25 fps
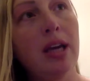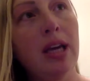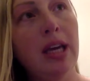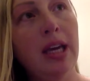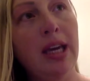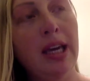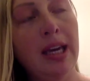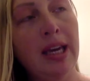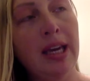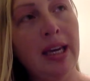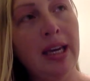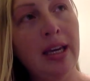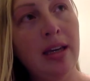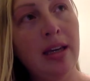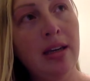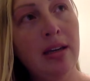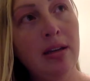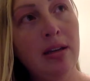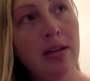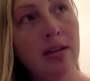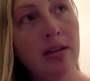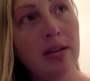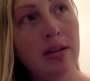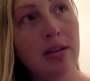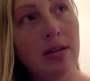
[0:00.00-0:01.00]
he
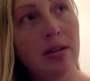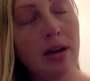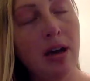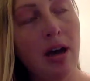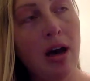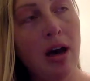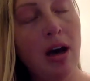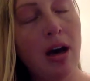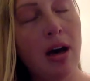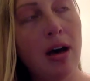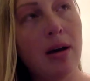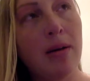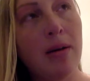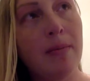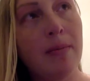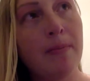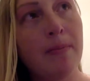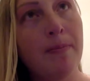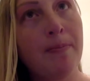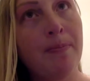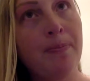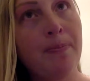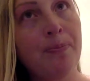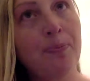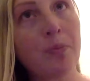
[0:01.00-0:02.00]

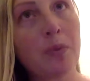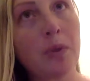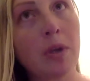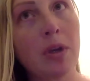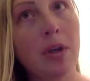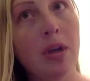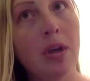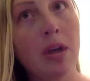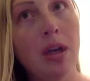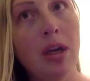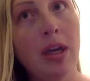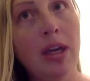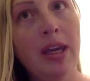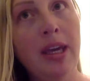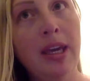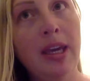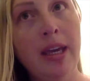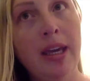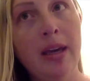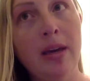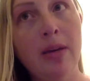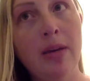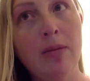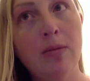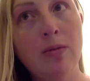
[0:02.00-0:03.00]
um
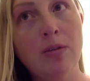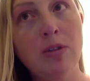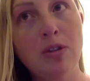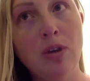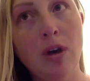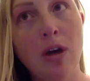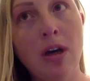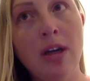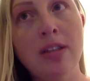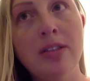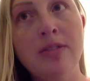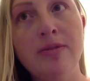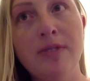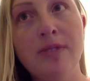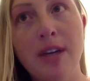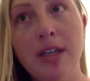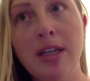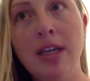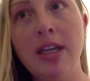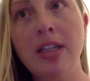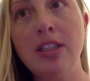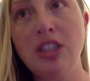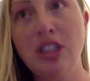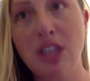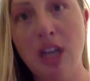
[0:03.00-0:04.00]
he saw his friend
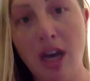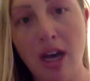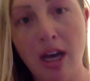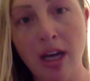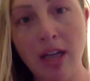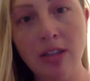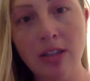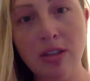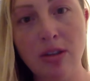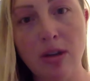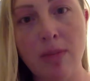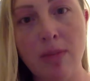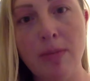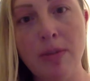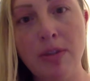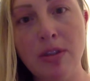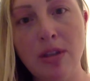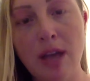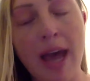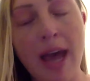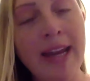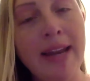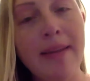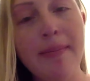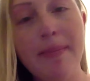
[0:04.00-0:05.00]
get shot so I'm
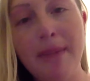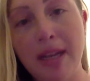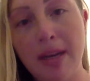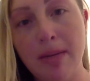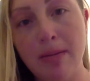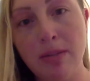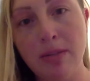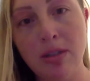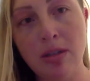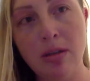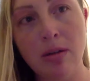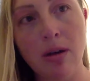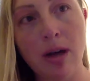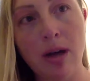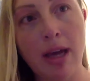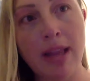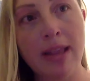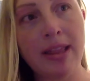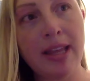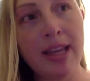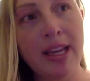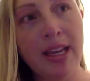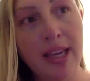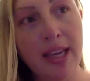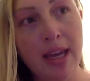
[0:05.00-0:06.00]
I didn't meet him so I
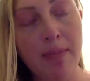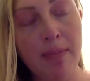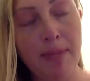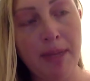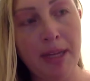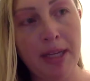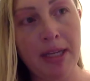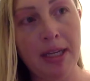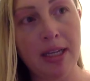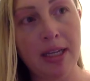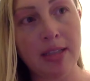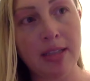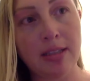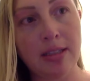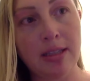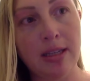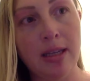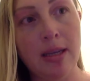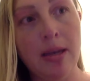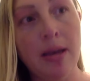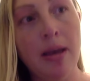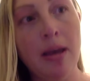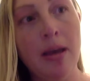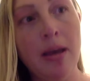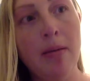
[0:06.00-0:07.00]
think he had
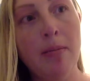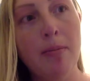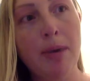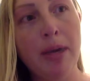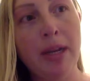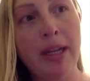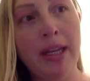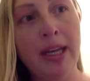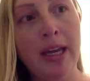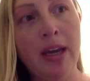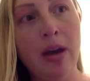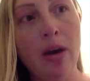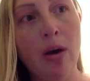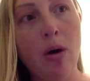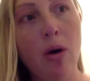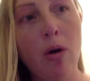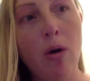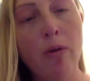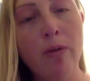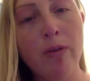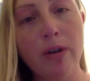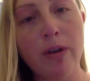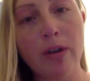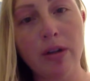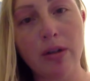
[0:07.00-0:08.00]
PTSD but he
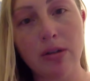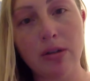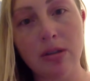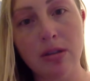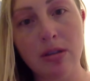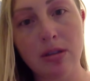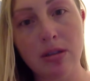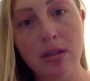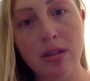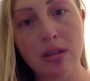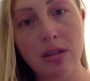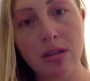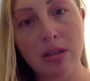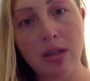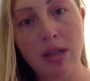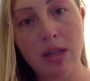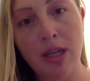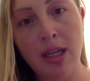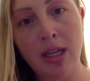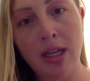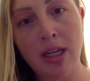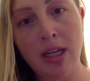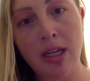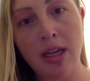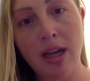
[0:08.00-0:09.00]
overdosed he
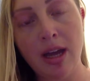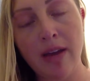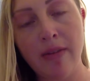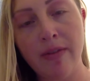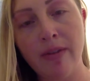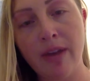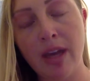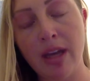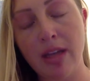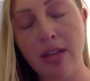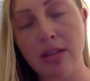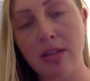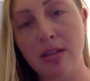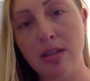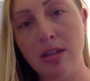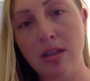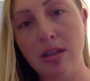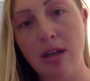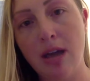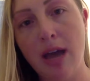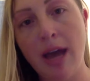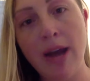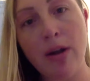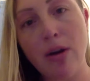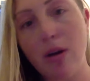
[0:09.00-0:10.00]
didn't die of cancer
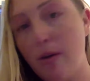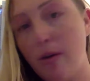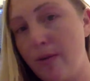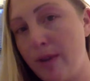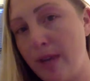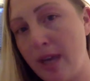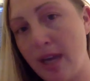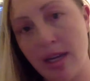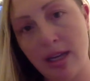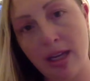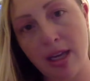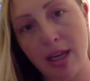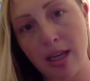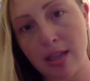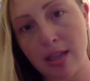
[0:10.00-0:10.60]
I don't know if he had that's